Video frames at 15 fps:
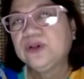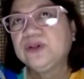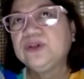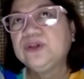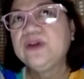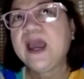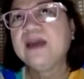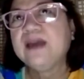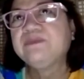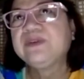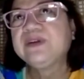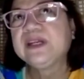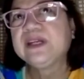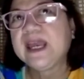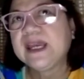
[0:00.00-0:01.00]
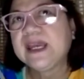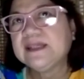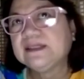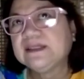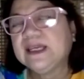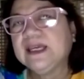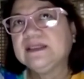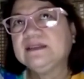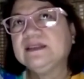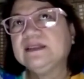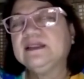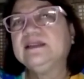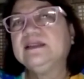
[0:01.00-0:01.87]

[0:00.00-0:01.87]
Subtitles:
you have created,